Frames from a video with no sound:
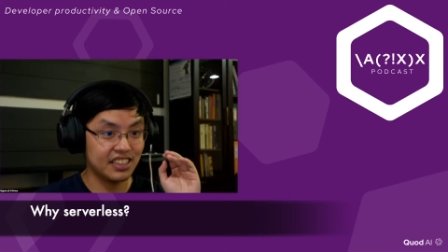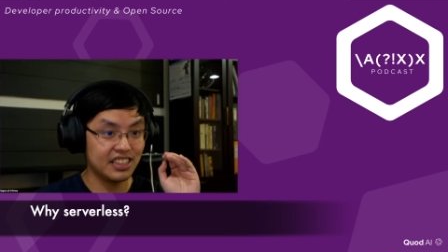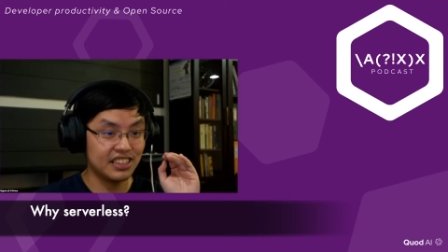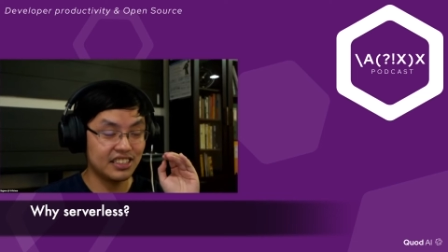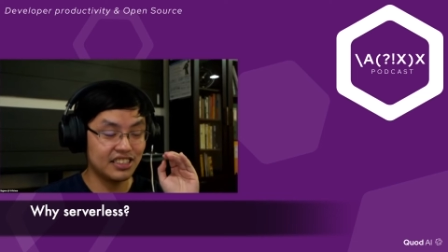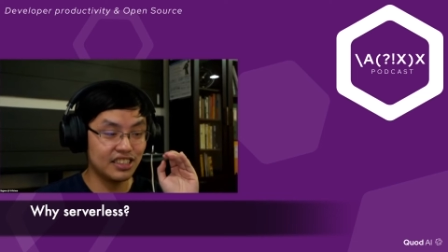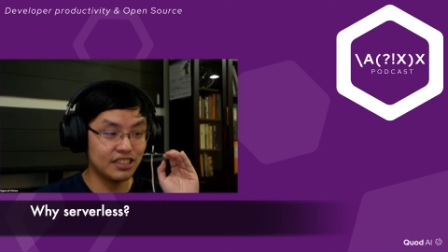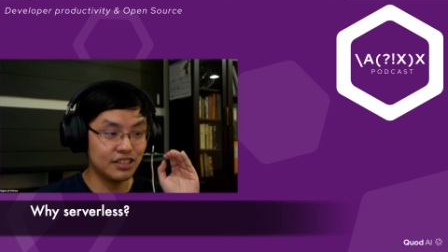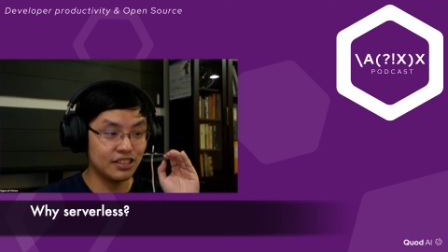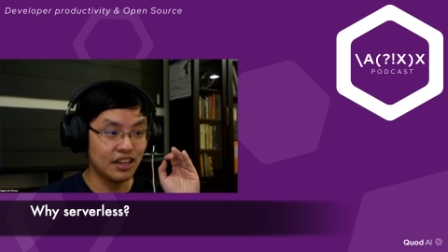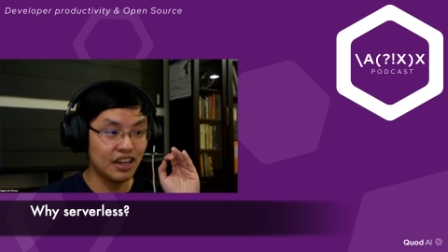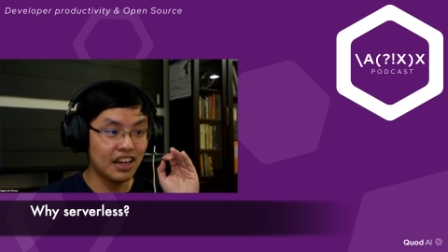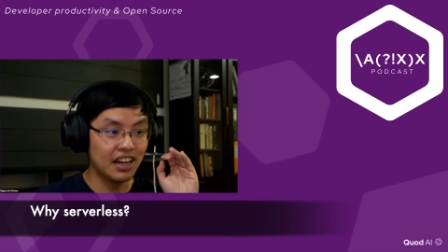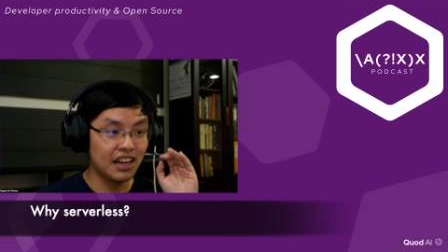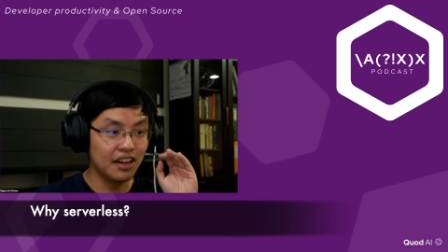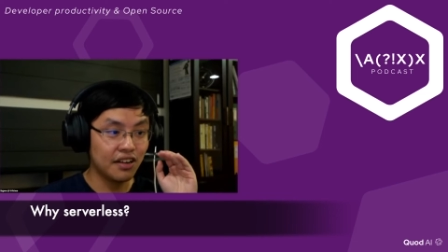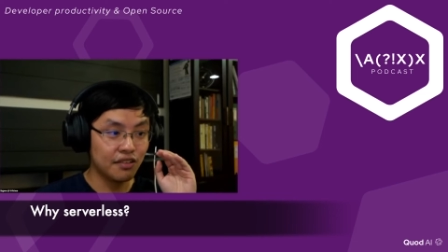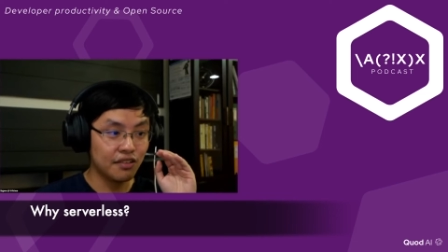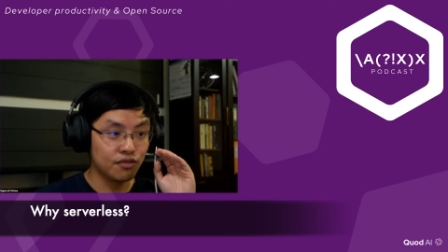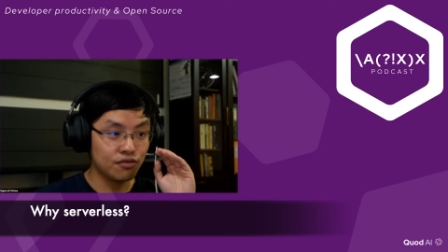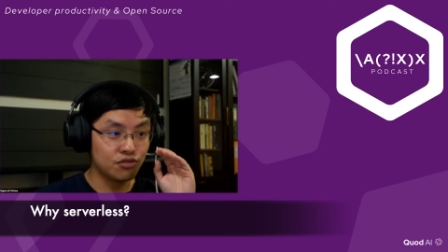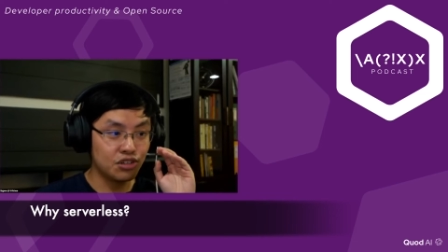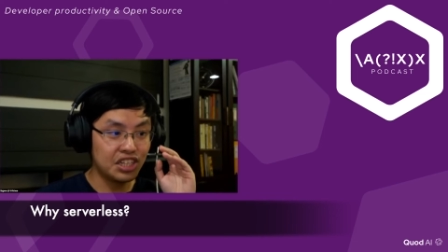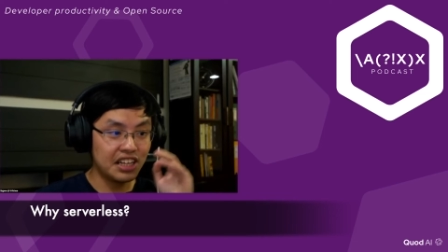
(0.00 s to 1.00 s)
It's just
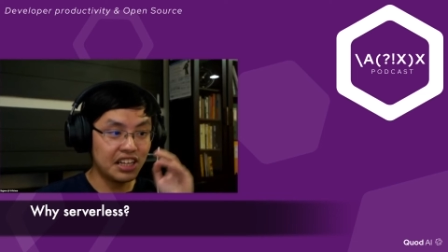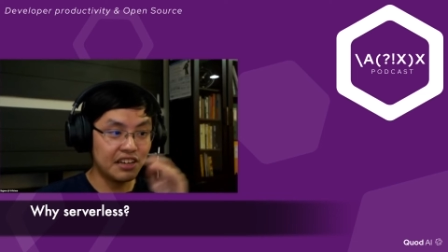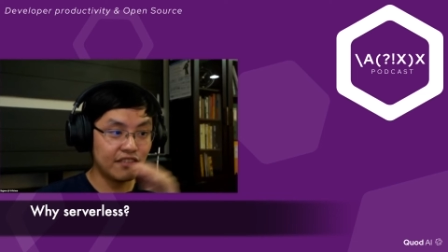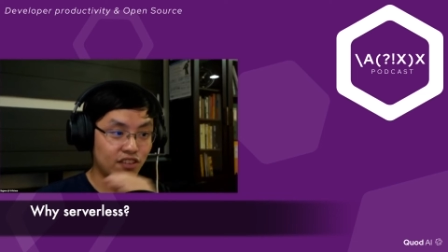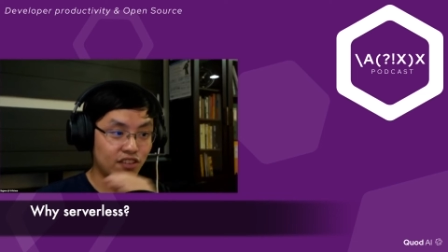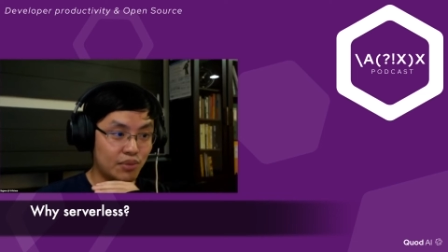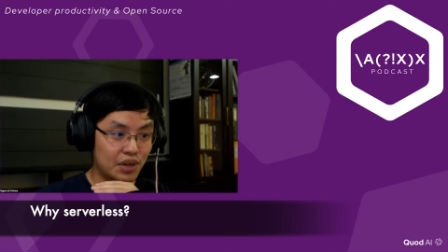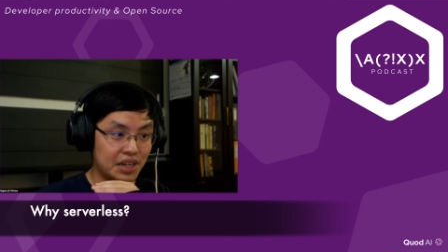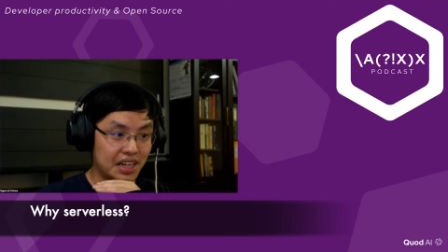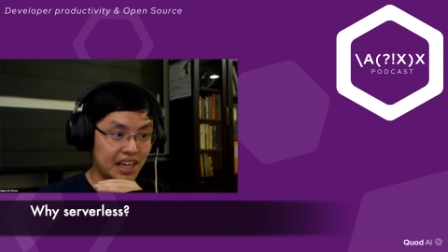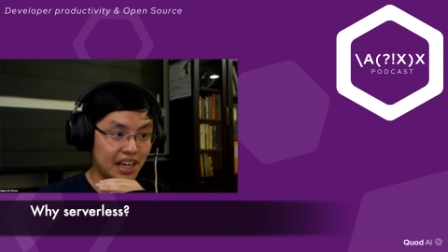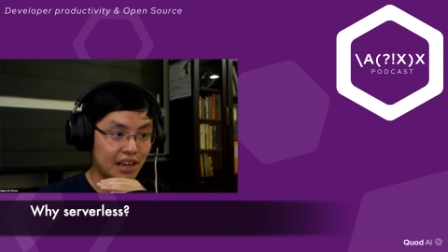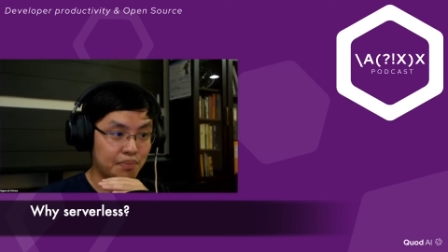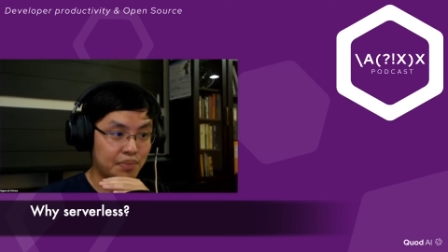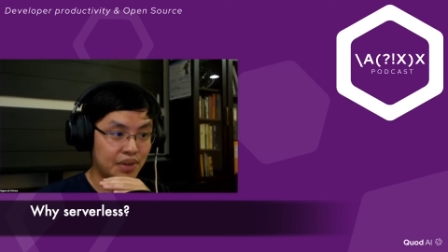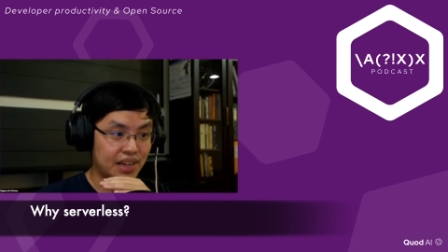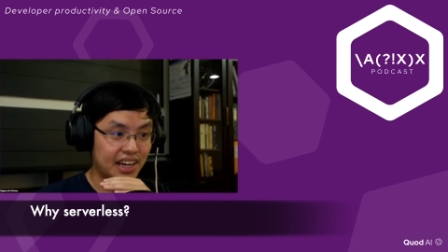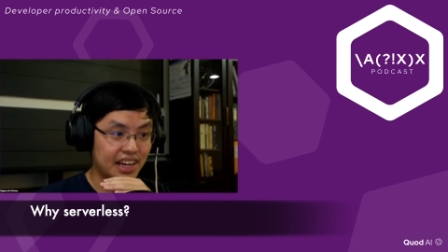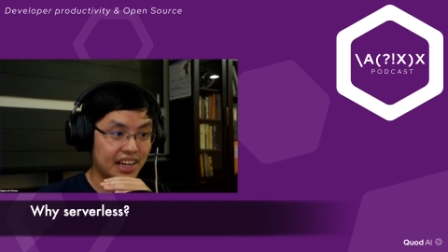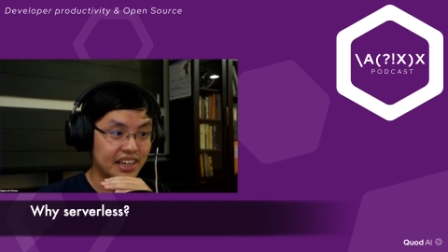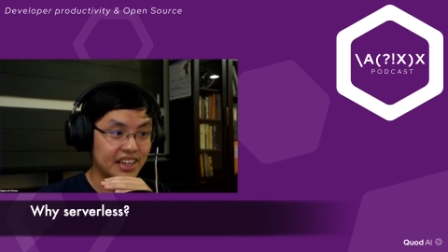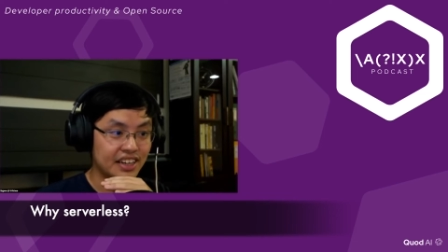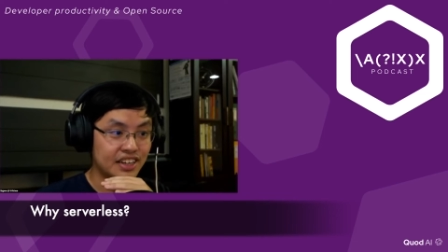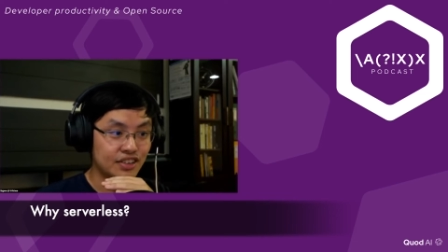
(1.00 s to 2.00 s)
reading from one
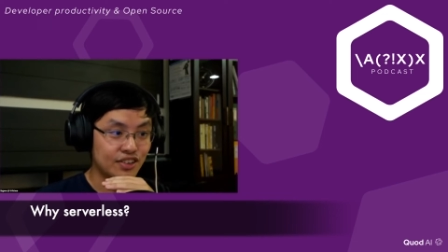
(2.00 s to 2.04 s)
API,